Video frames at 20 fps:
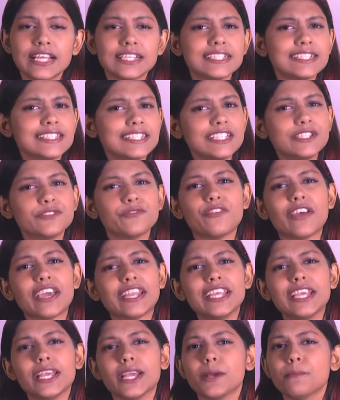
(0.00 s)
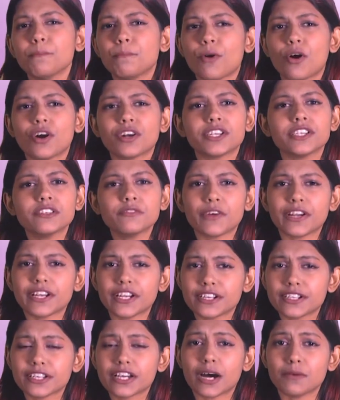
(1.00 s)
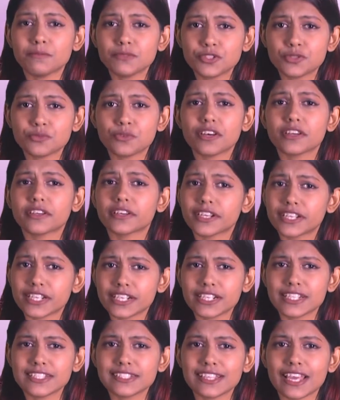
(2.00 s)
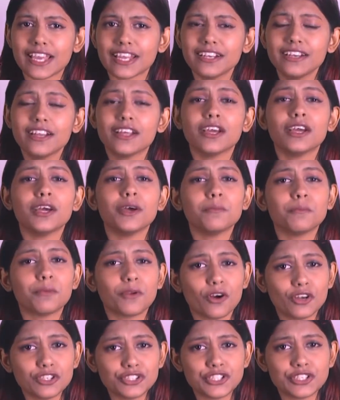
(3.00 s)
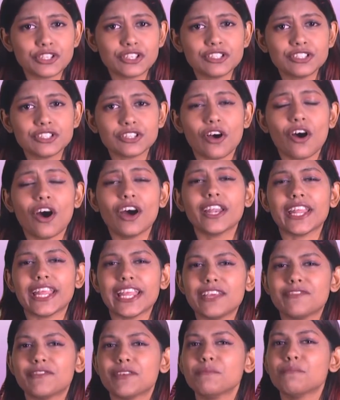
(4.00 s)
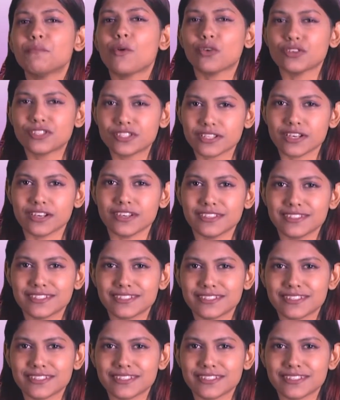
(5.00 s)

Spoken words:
This is very important when it comes to a written design, brochures, or even posters.